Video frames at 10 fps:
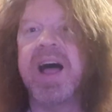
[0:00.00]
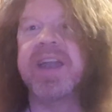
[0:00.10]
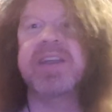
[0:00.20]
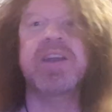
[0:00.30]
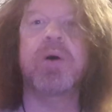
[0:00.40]

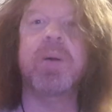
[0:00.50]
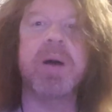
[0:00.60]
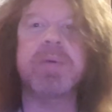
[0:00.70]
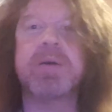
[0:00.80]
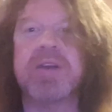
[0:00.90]
and you know,
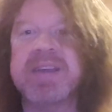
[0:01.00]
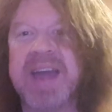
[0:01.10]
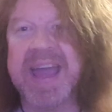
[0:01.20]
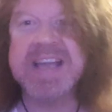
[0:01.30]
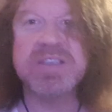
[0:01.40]
I'm a great
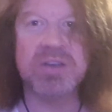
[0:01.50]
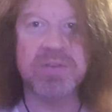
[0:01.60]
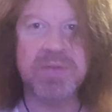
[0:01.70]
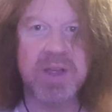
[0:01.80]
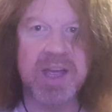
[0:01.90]
hater
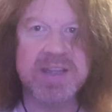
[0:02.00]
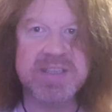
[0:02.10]
of uh,